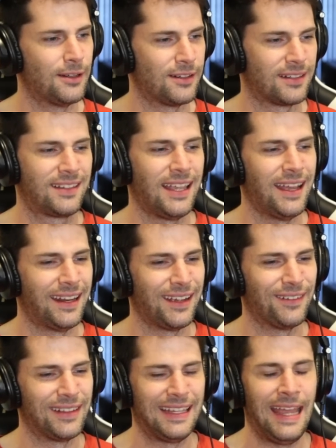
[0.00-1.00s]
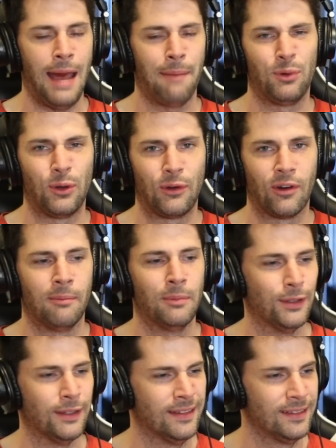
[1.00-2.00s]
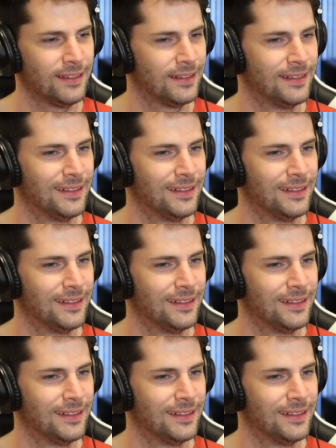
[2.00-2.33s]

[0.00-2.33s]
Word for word: understanding what the apple crumble is